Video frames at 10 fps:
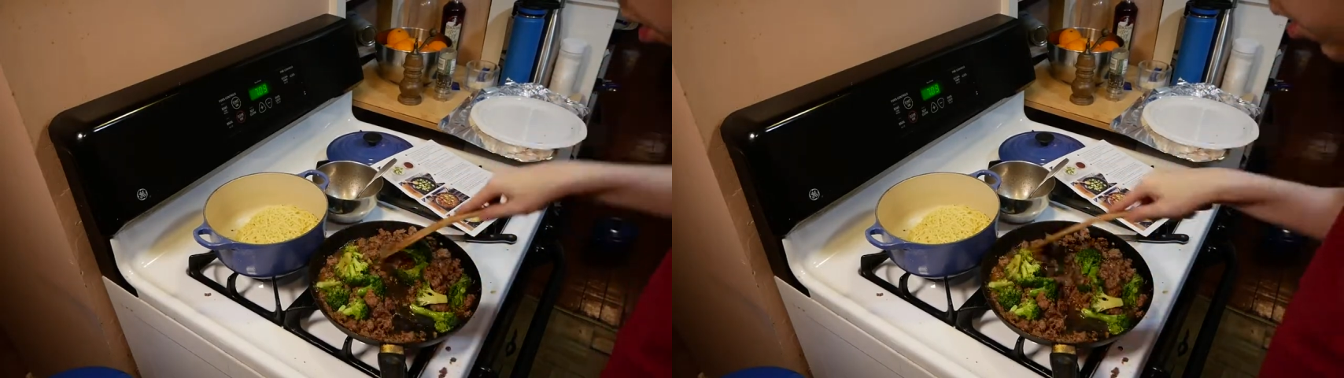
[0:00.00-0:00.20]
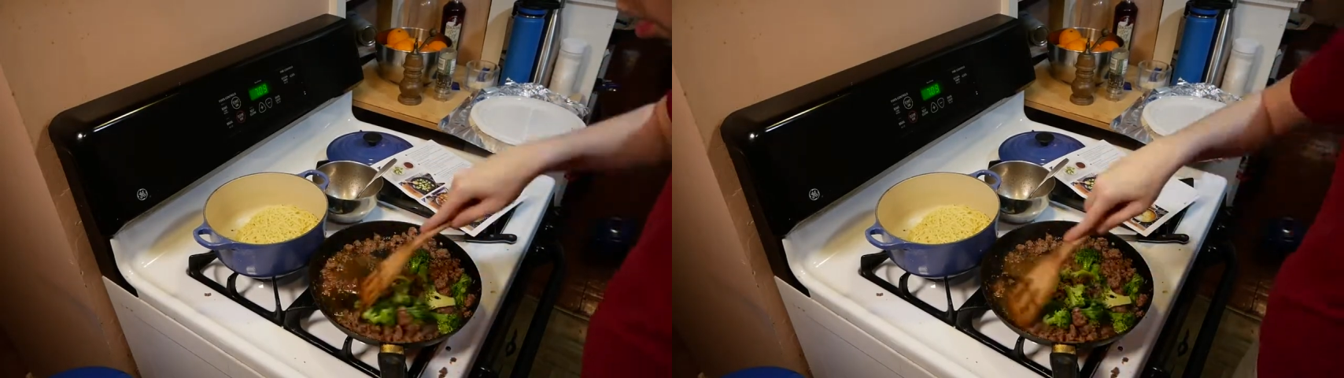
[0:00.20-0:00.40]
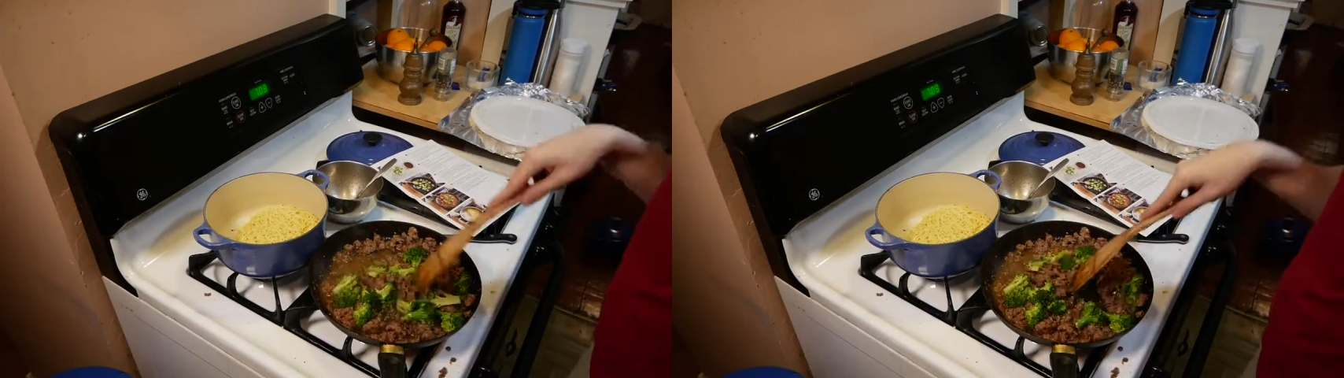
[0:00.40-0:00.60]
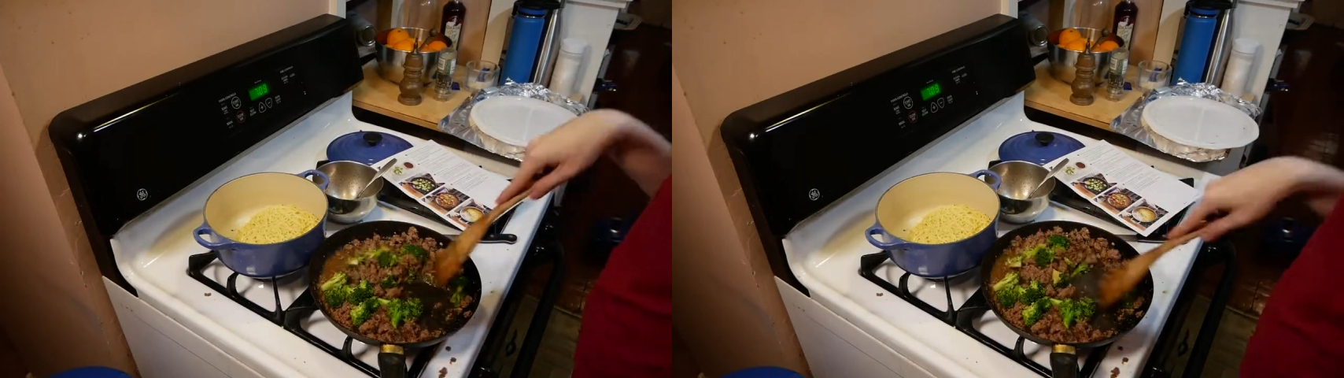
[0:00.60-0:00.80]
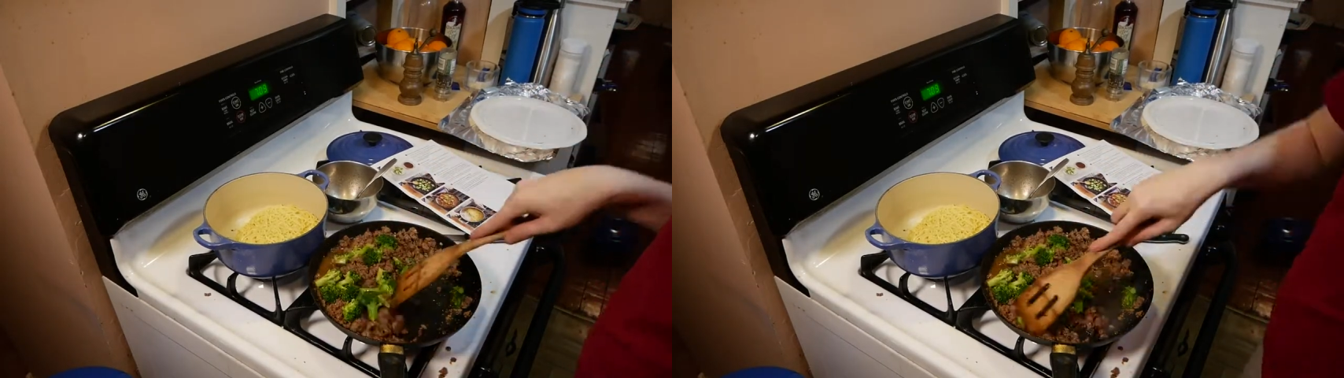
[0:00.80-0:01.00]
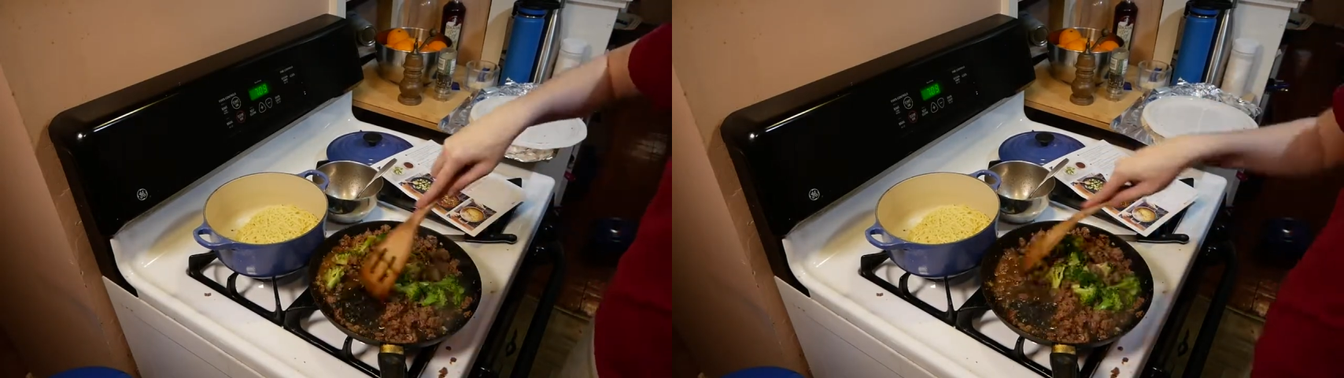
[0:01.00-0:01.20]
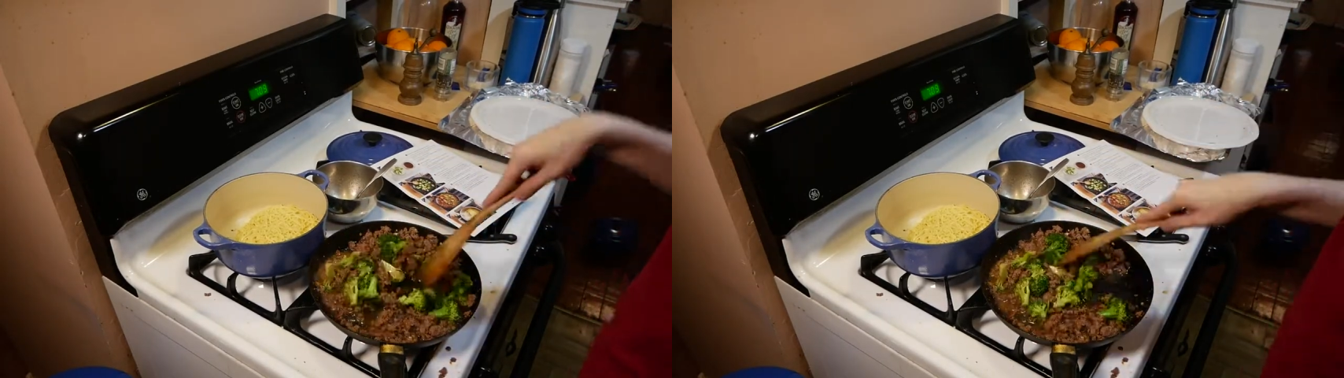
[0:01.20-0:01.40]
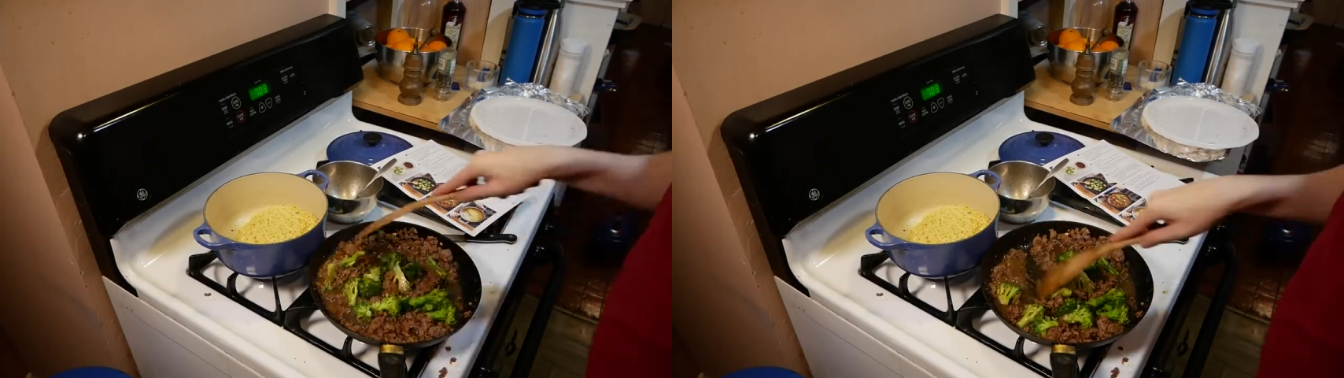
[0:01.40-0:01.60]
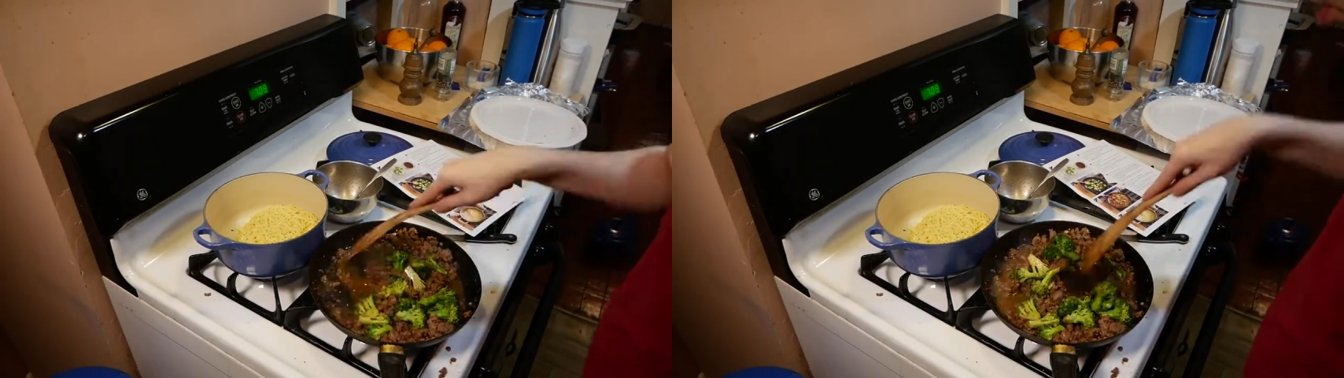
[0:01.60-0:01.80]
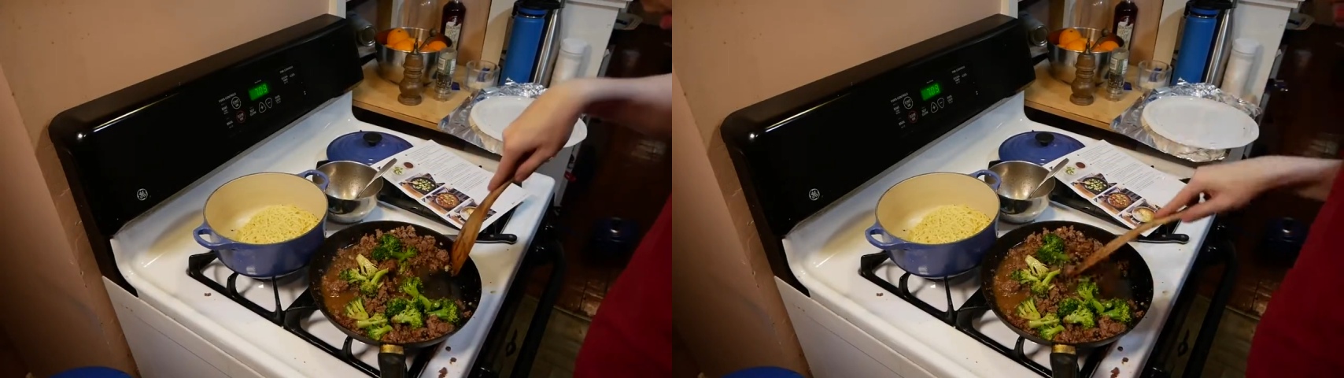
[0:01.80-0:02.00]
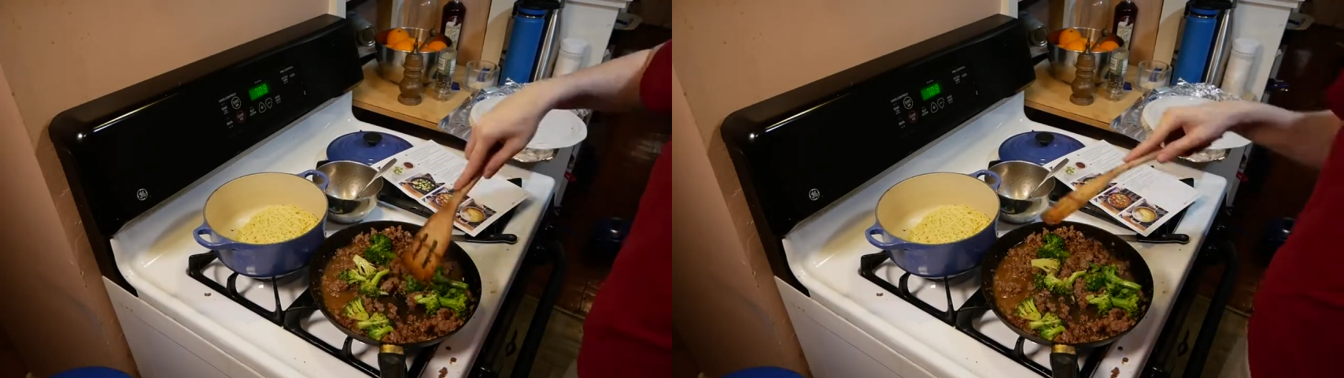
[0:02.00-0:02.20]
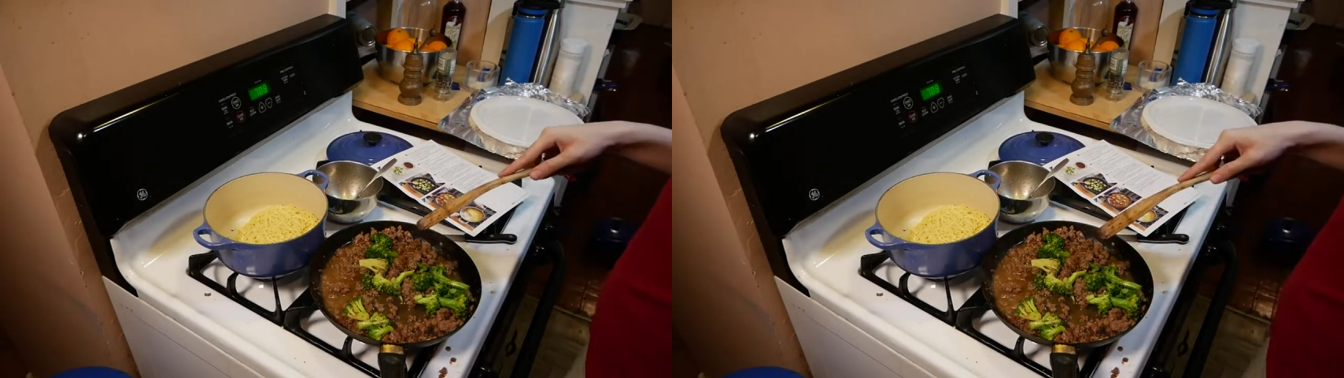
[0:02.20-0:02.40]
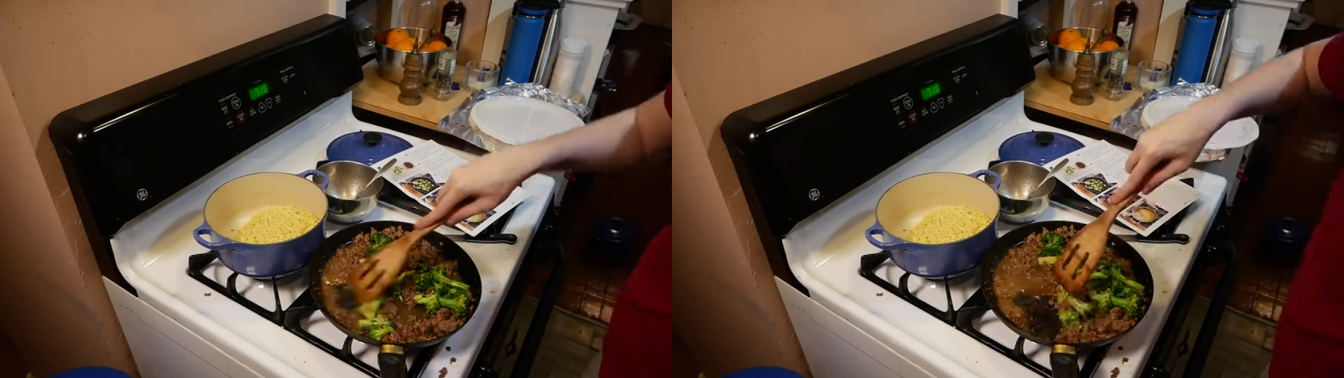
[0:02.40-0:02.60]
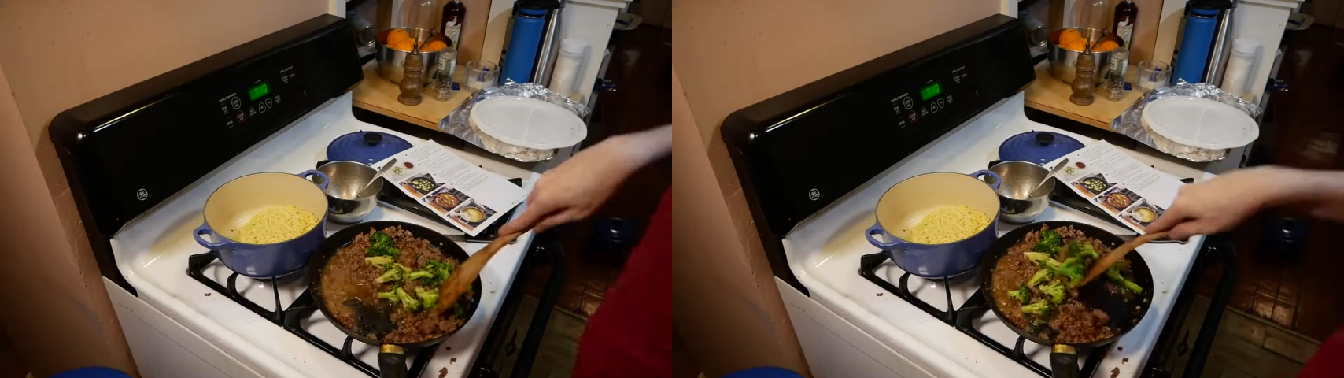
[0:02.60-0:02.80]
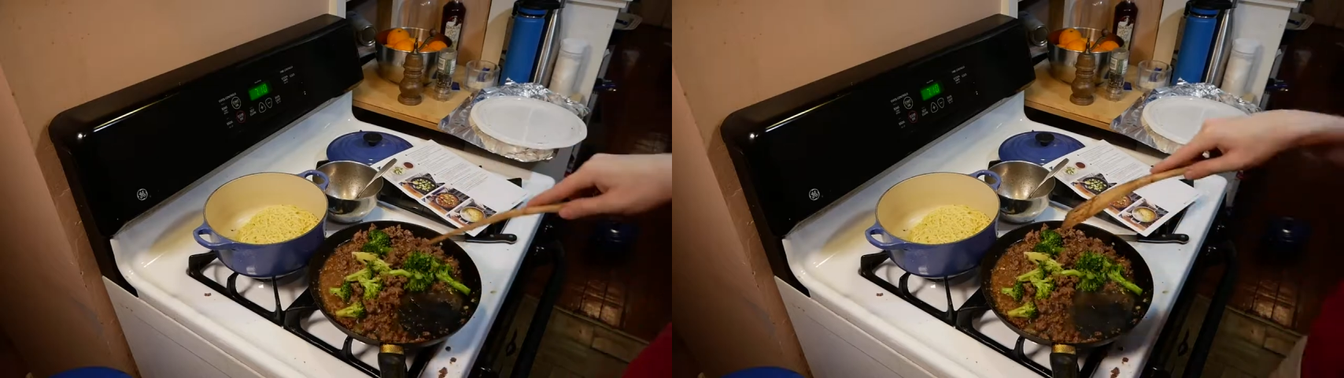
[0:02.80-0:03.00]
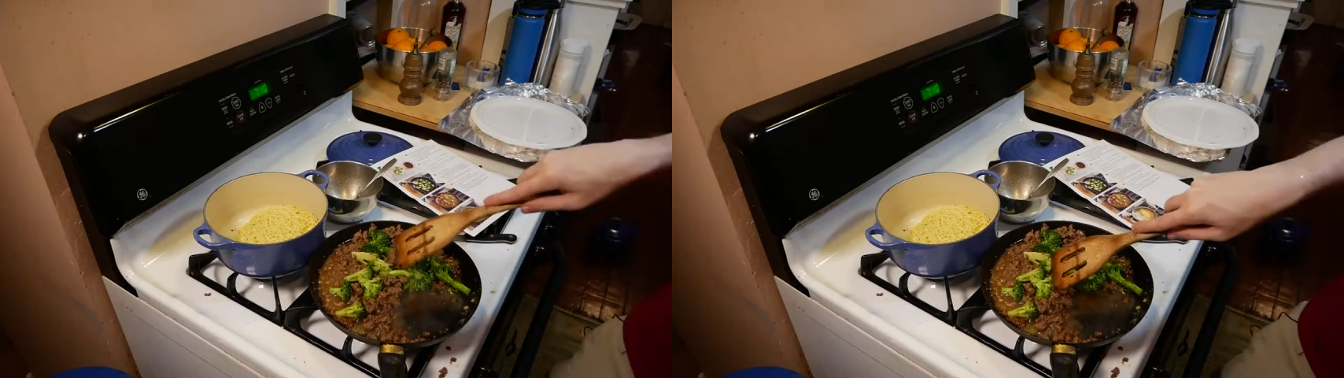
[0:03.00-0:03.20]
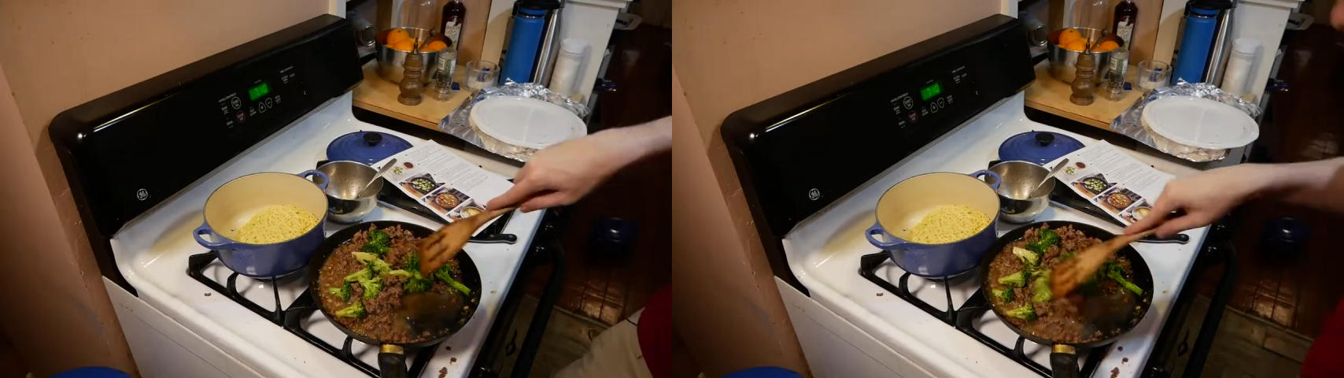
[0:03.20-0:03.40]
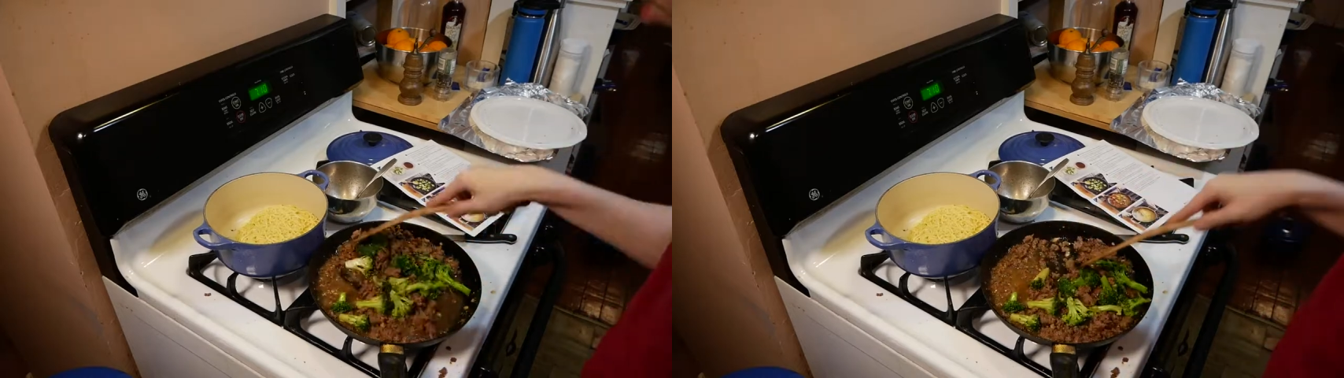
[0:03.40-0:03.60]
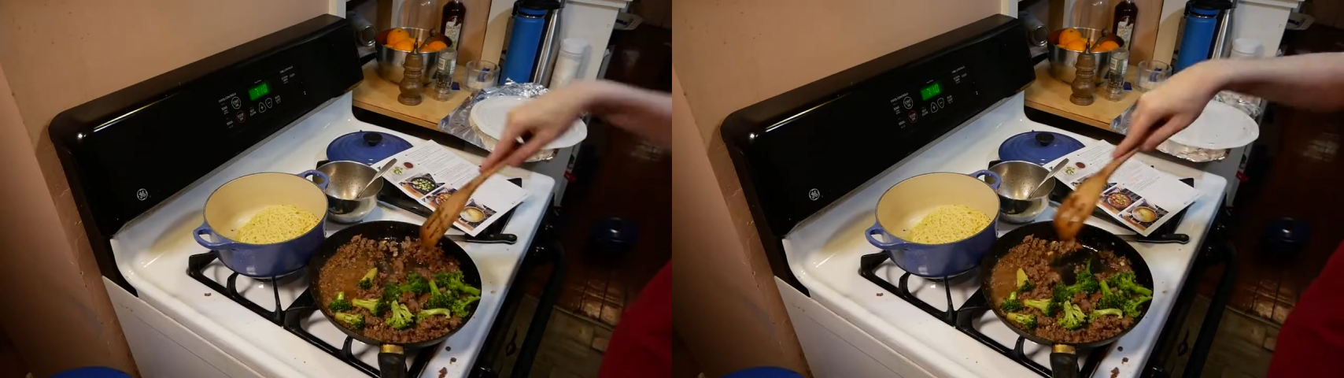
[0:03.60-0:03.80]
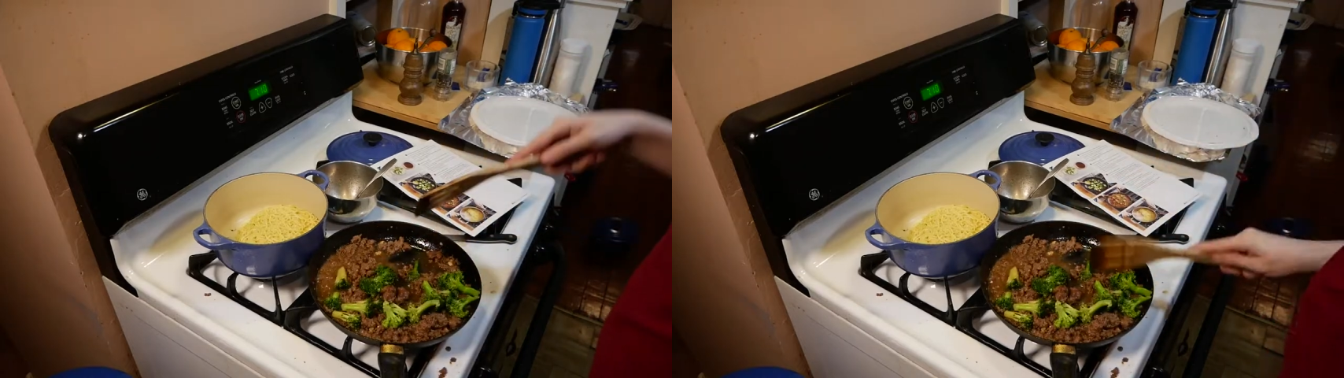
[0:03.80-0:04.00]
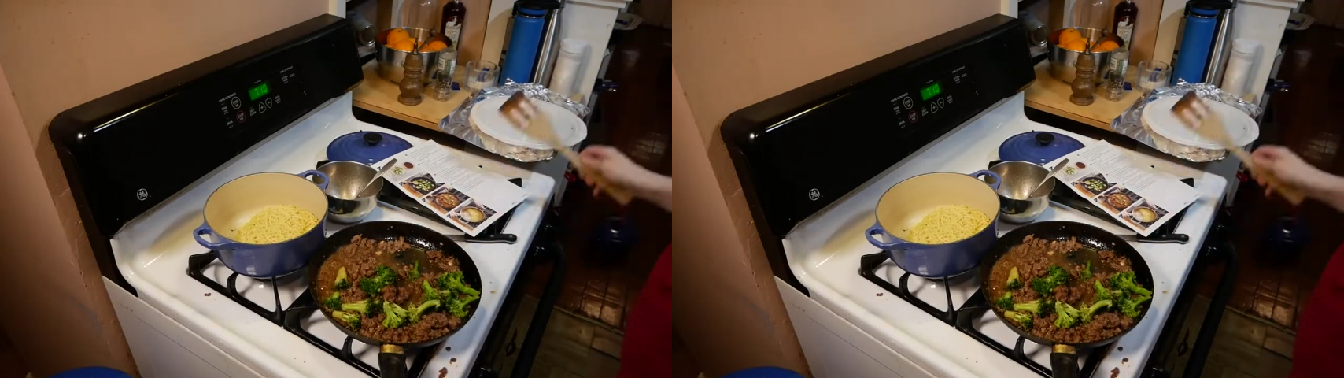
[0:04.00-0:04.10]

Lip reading: No face is visible, so there are no lips to read.